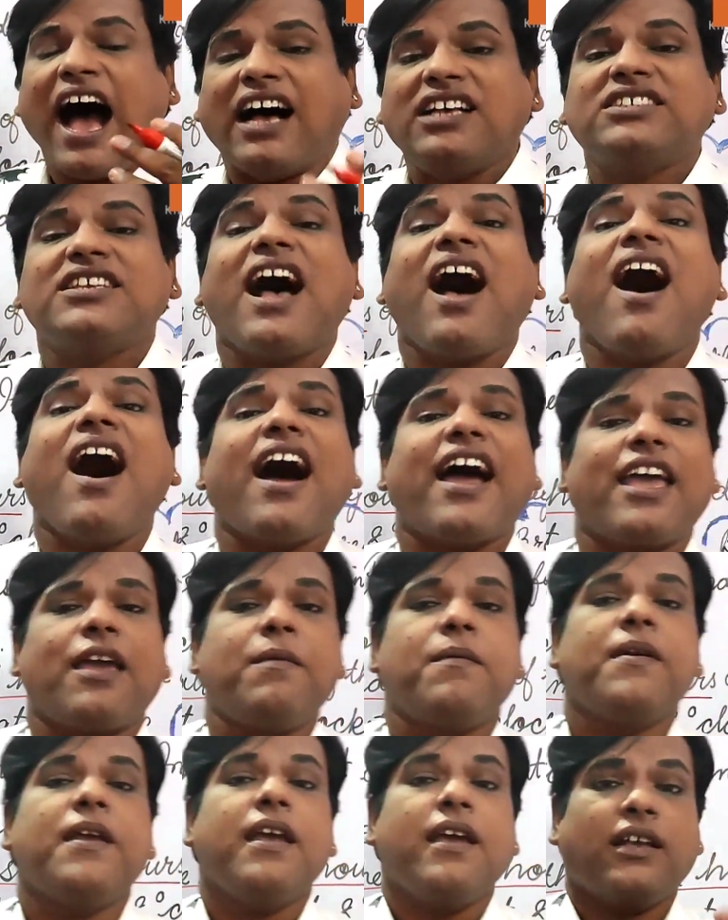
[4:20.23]
As
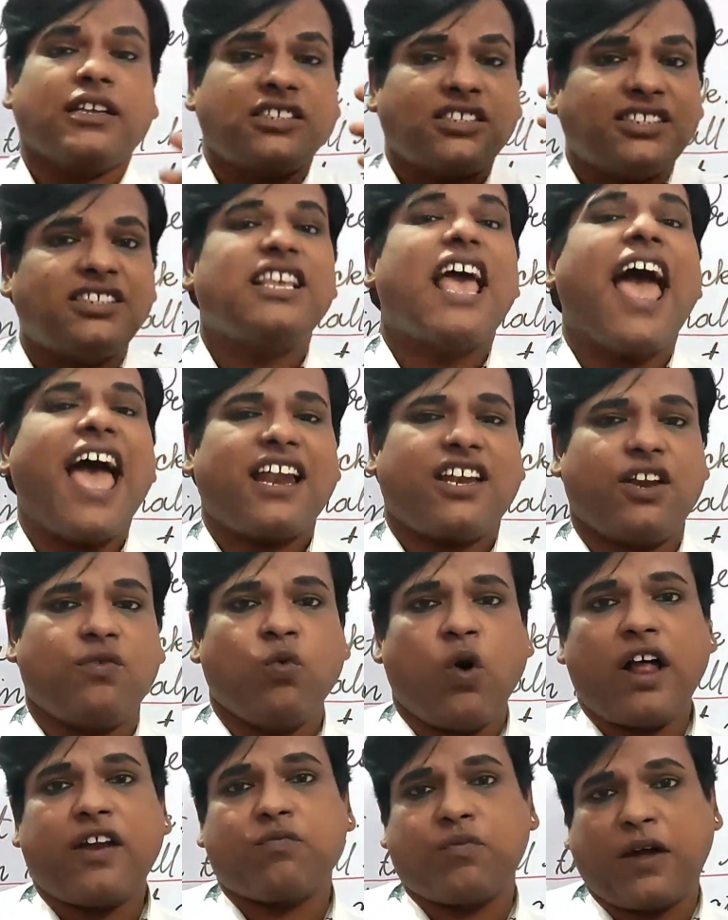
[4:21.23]
I said
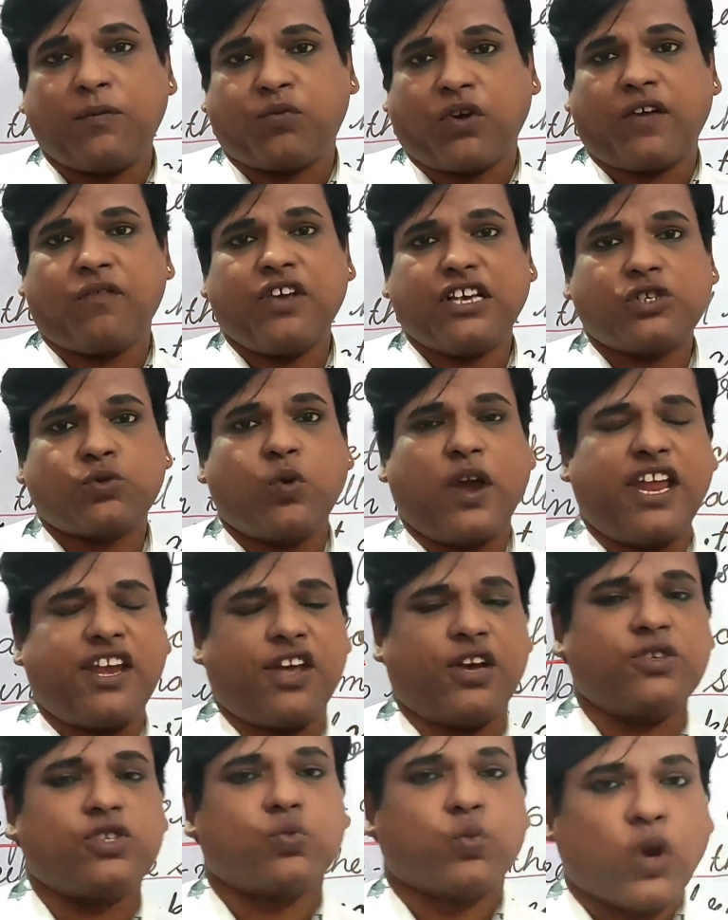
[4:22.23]
in one of my previous
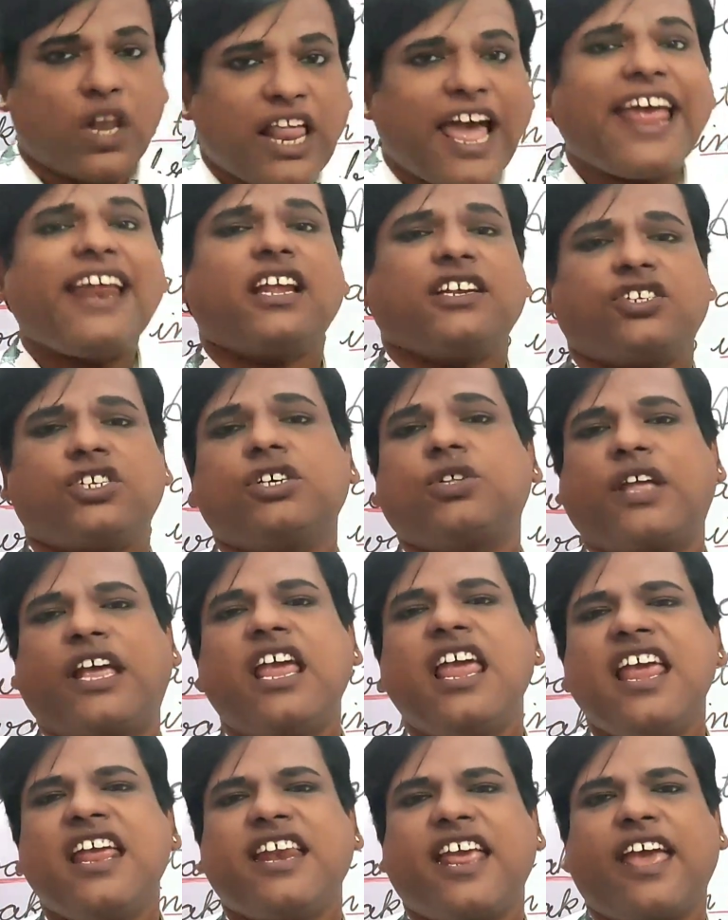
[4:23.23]
videos related to
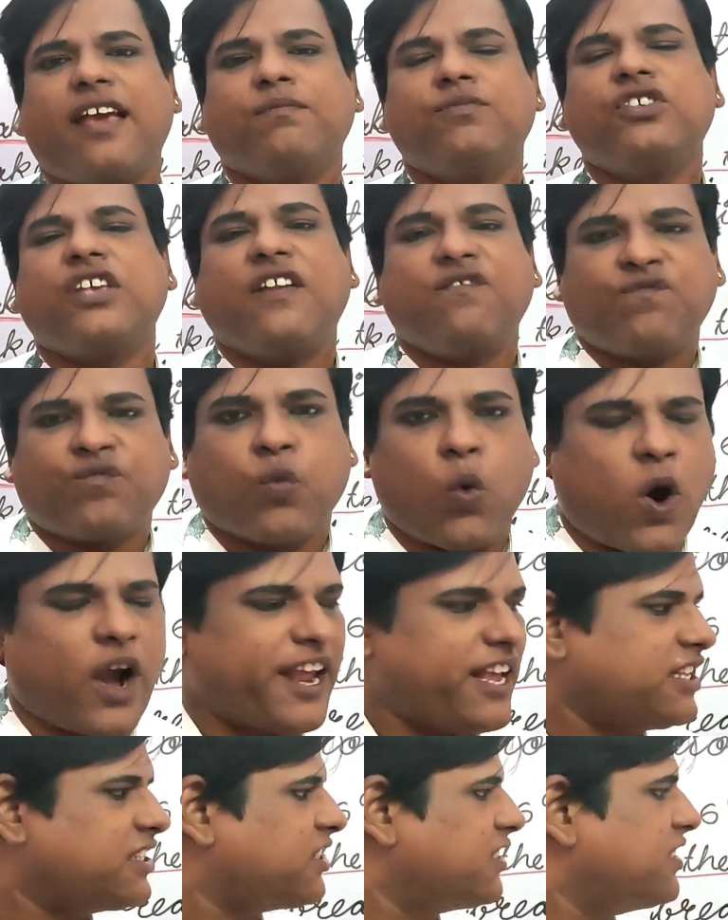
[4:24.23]
the idioms and
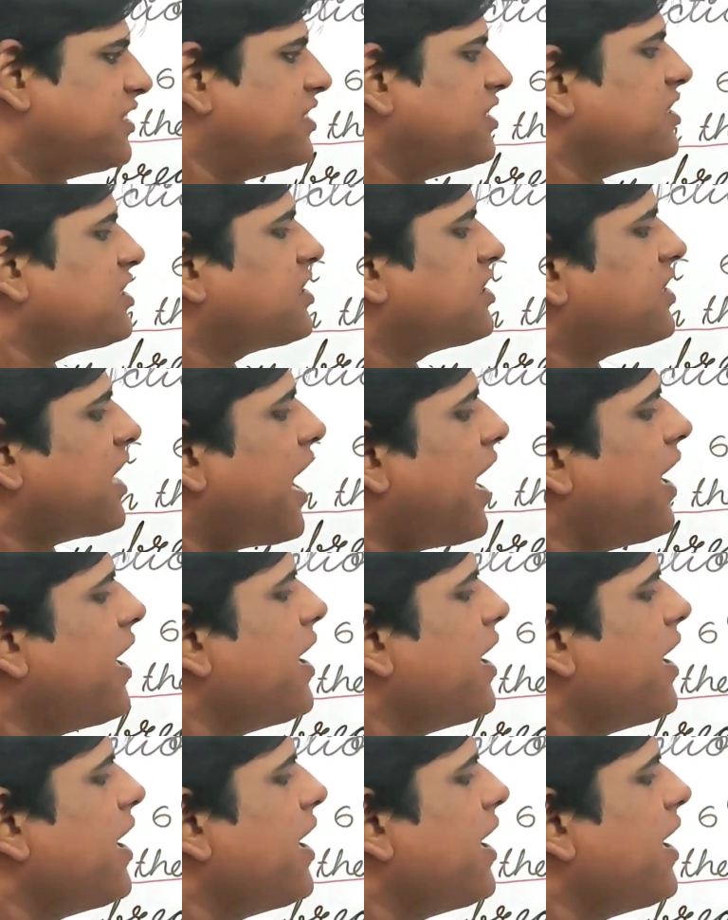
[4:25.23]
phrases,